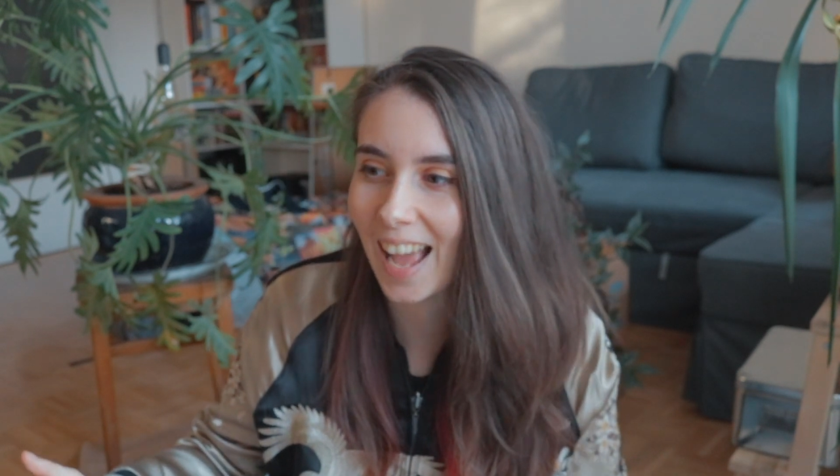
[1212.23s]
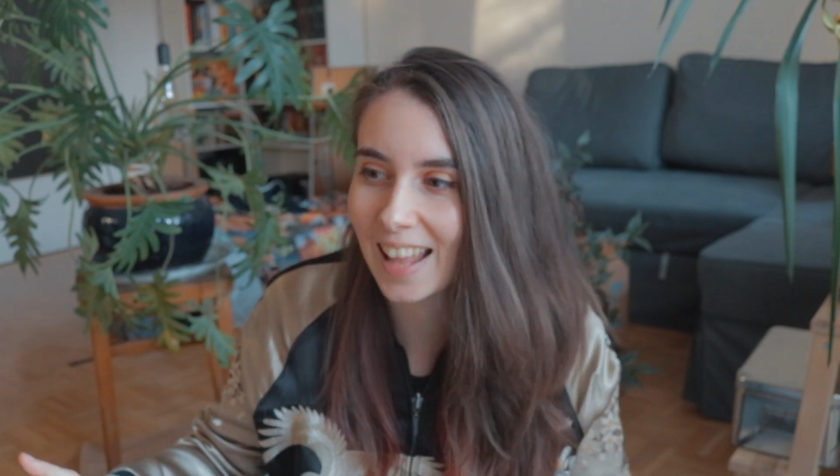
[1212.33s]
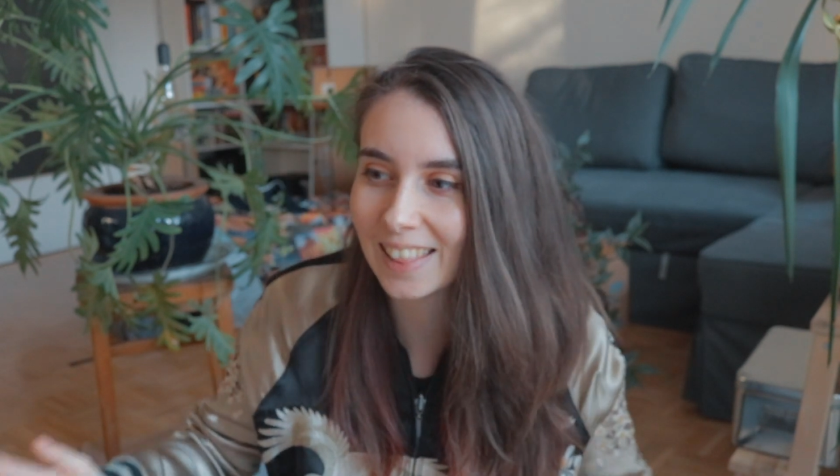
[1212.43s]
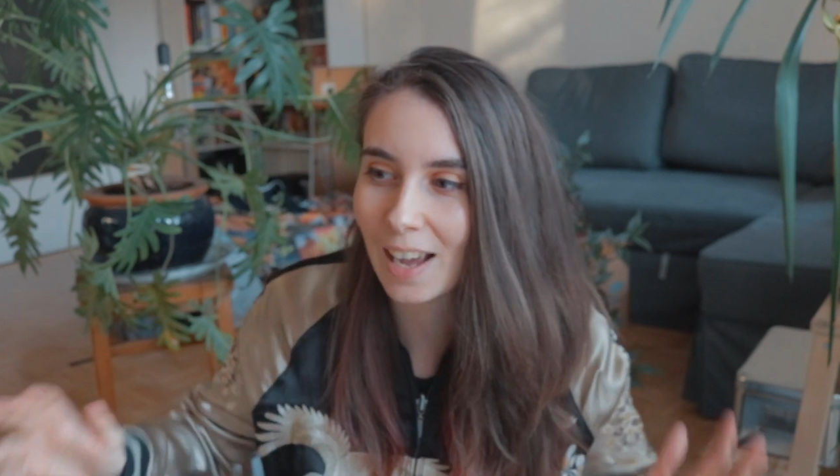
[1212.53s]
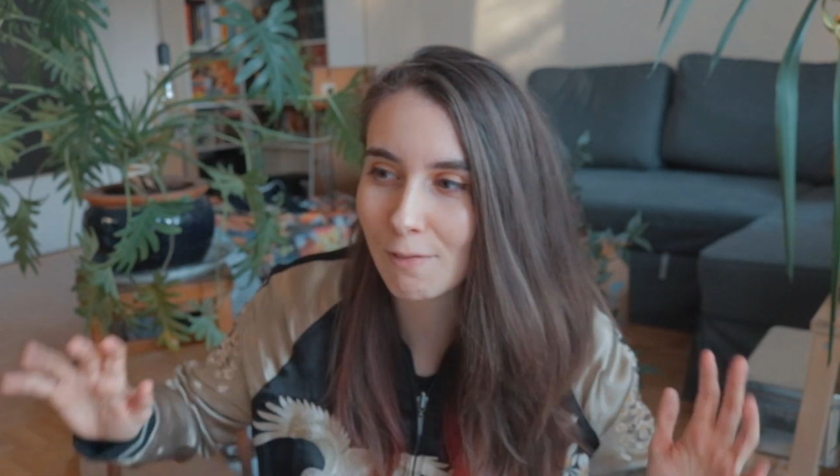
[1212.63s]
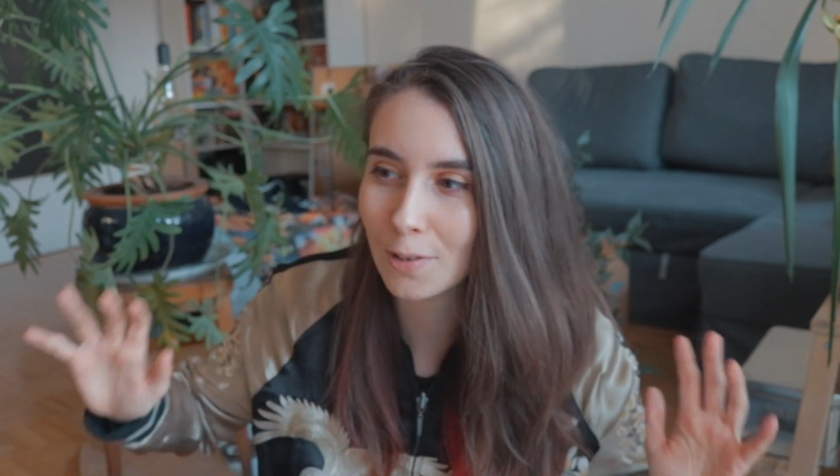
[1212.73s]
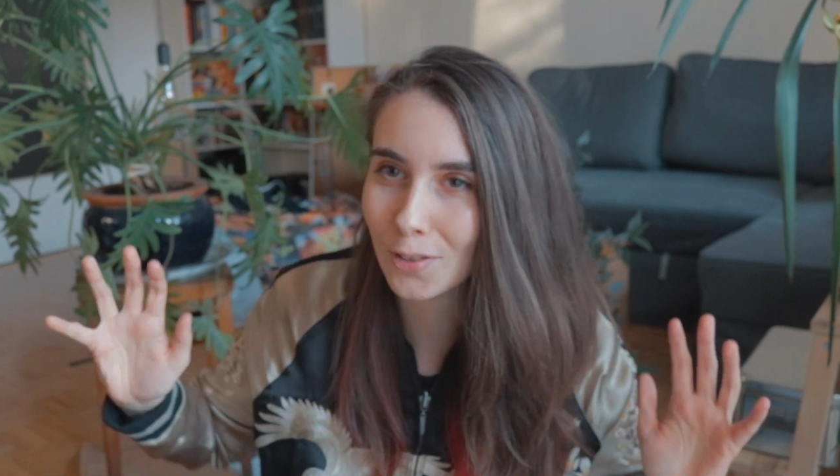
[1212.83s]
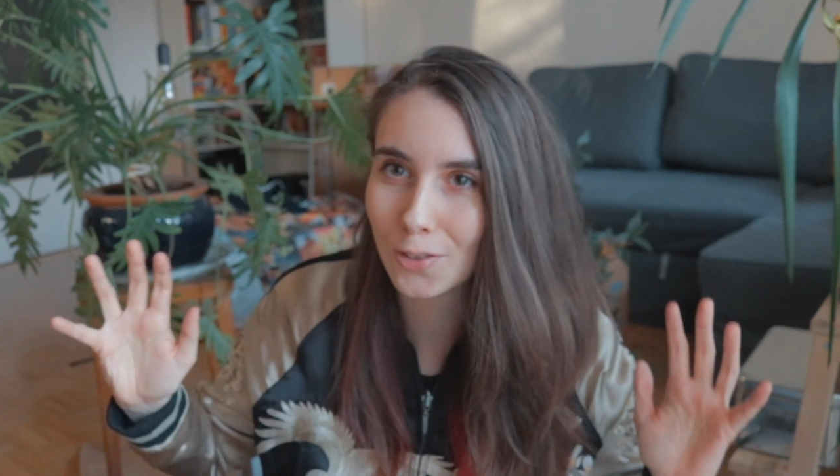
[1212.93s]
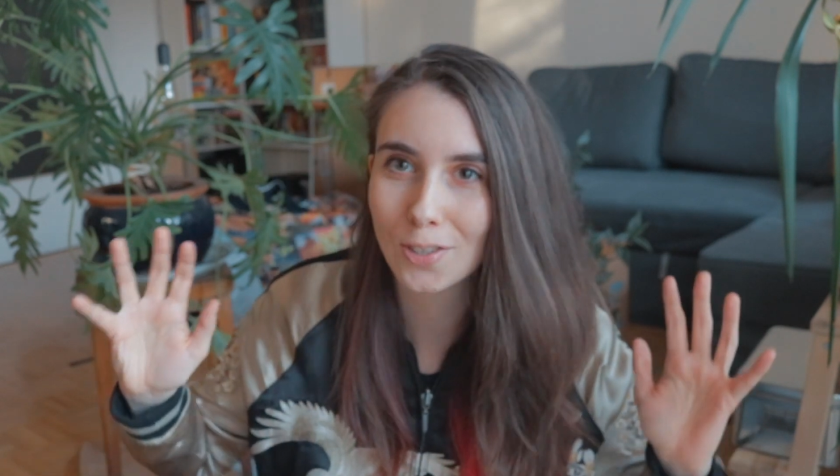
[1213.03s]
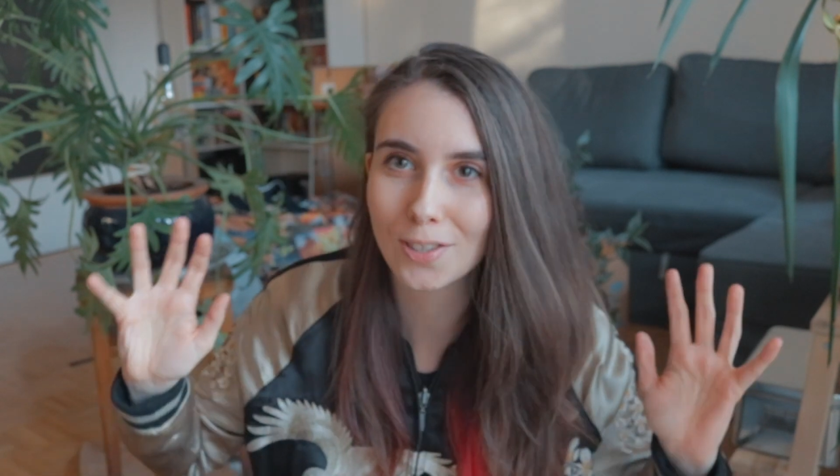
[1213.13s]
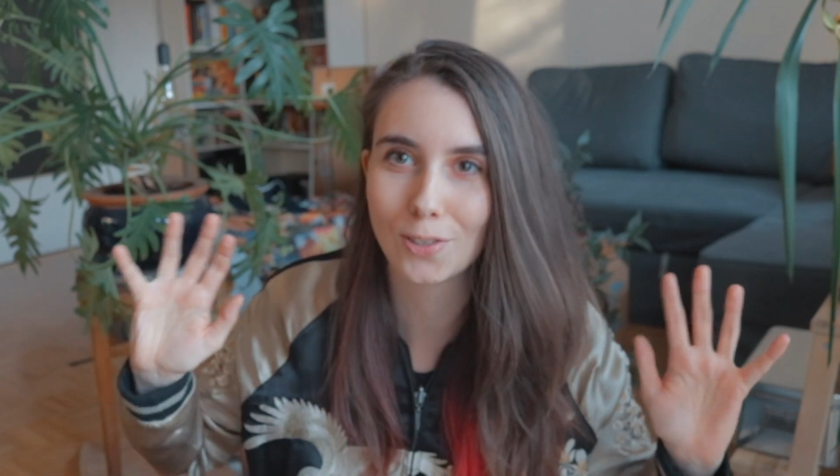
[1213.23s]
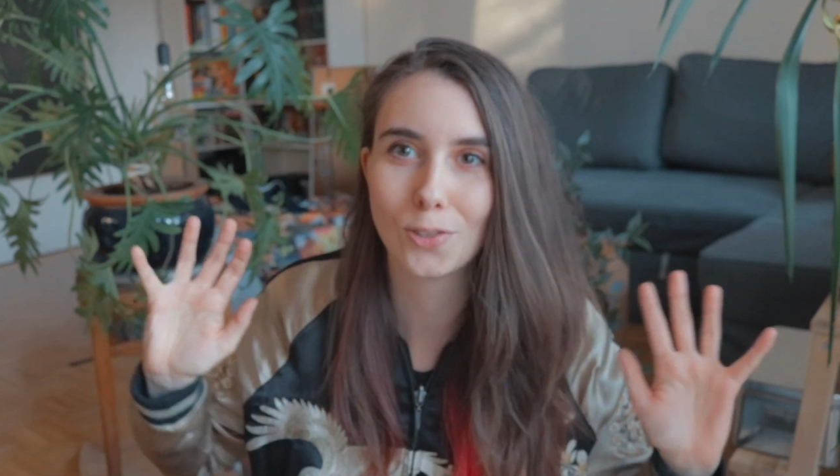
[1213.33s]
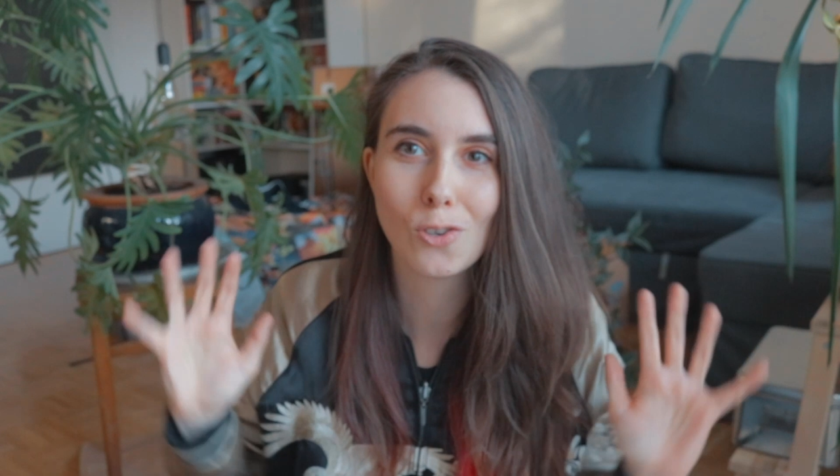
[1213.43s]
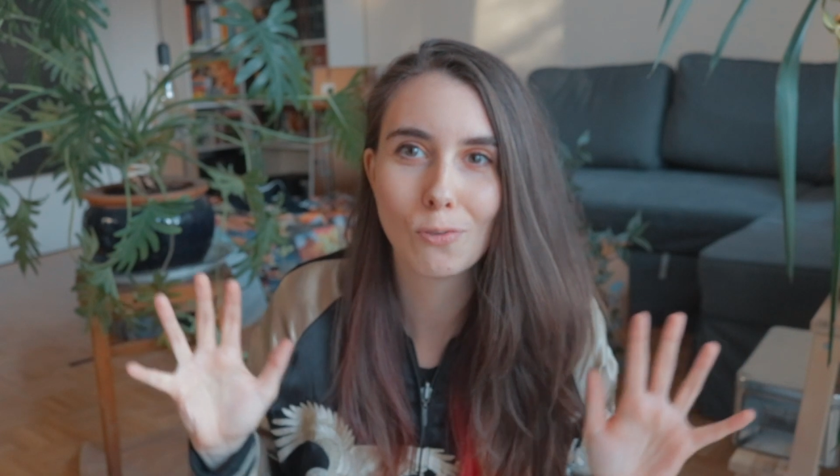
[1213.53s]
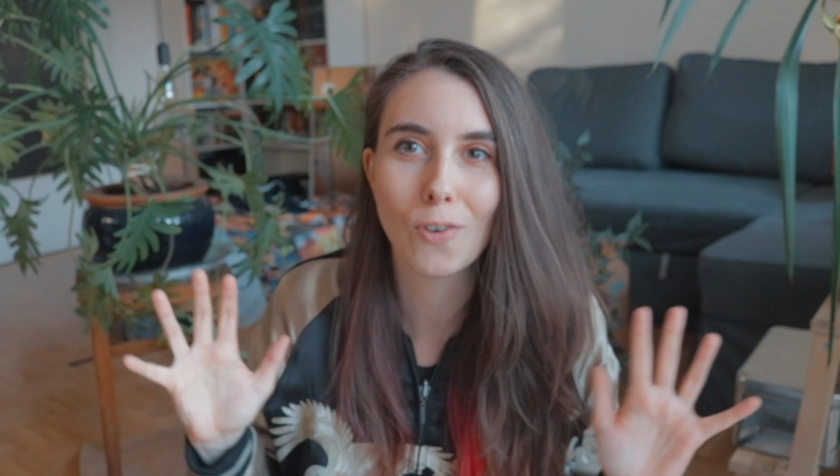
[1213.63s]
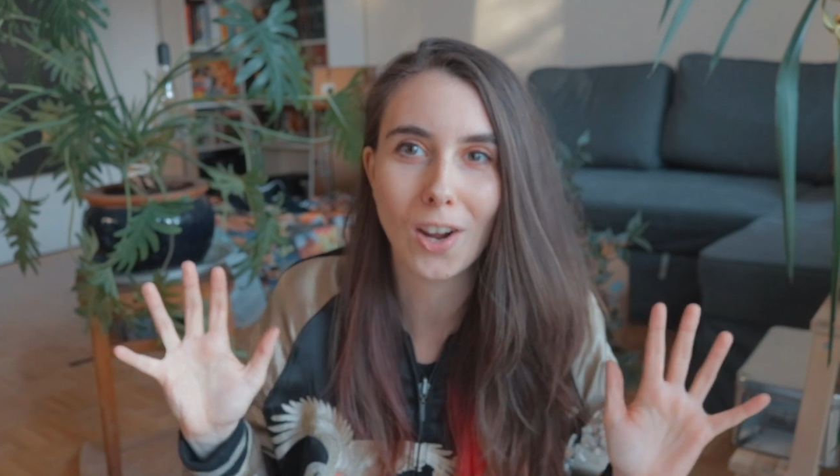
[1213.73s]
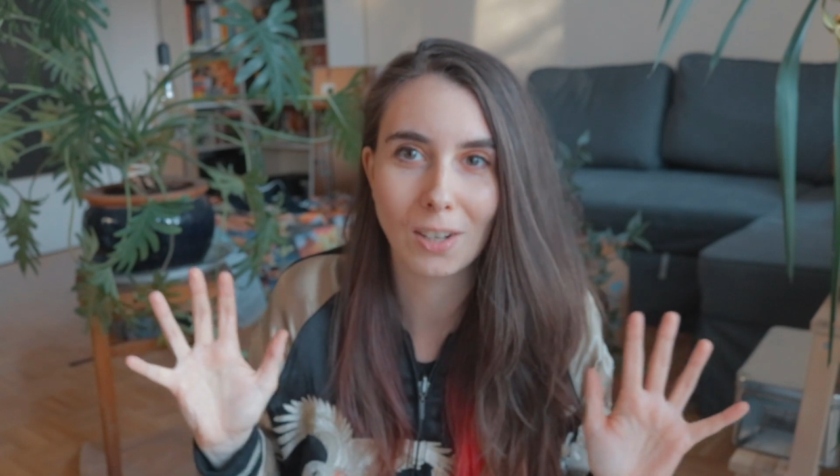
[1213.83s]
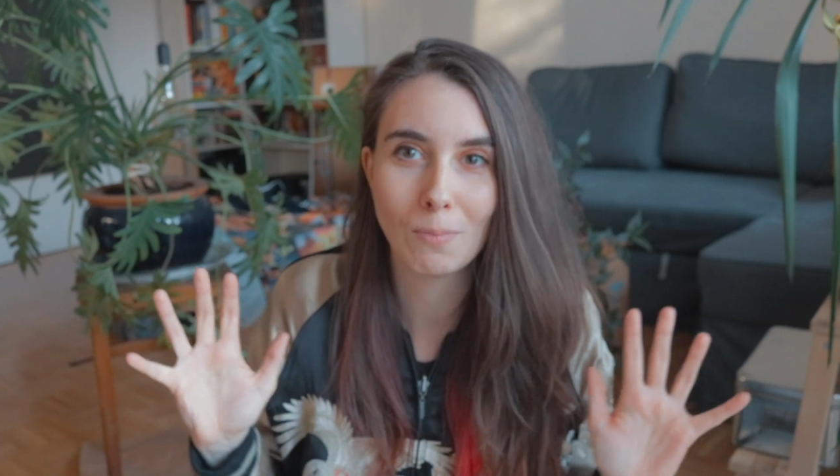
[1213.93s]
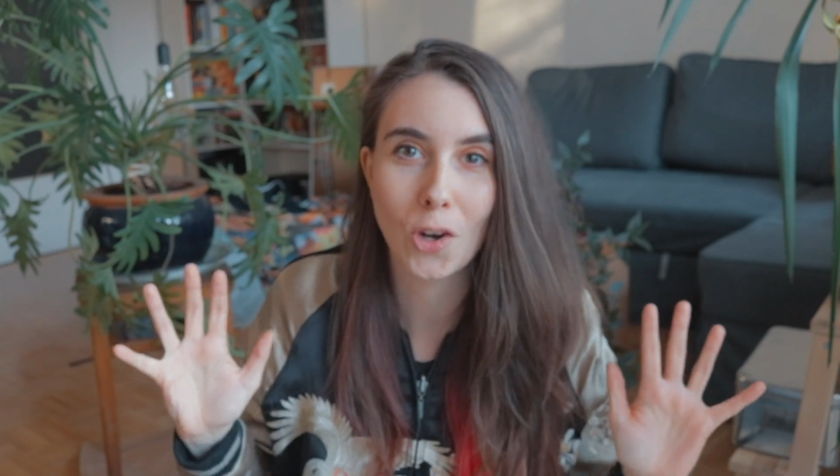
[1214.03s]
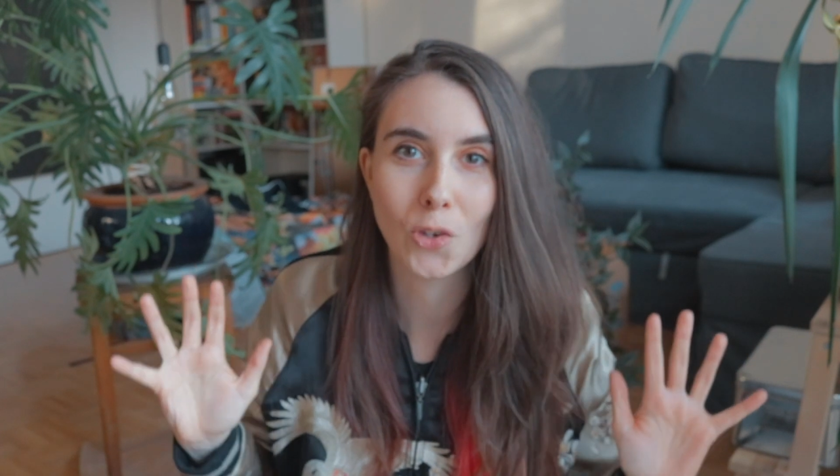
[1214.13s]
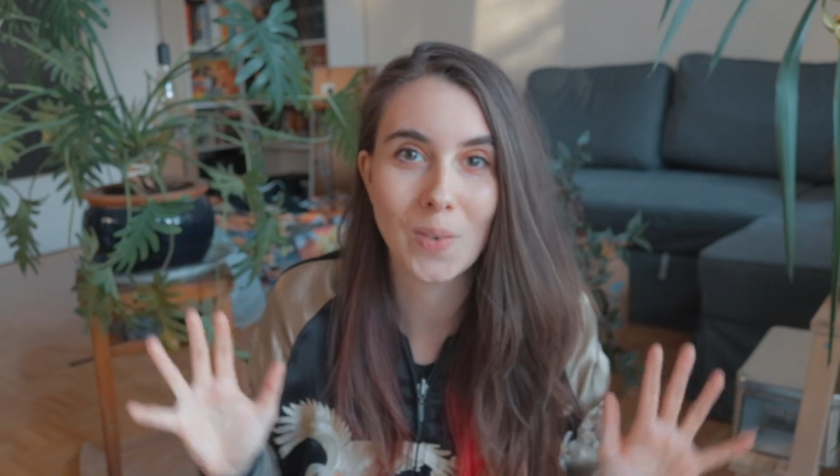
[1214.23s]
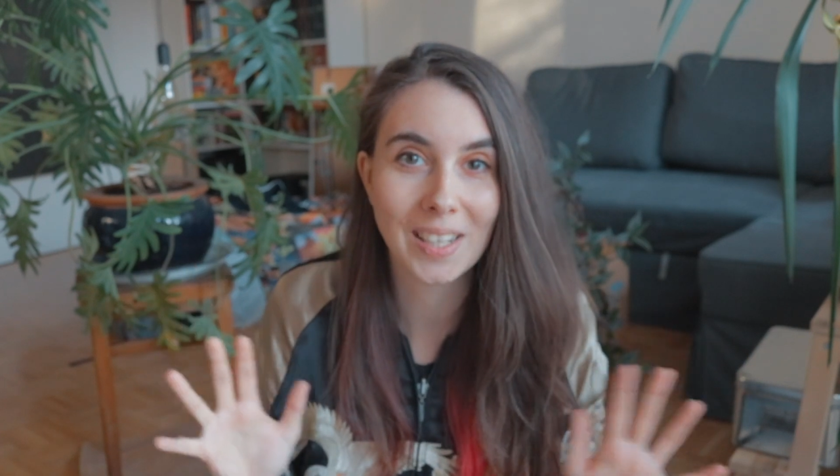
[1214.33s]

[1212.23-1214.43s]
and that was just too fucking much.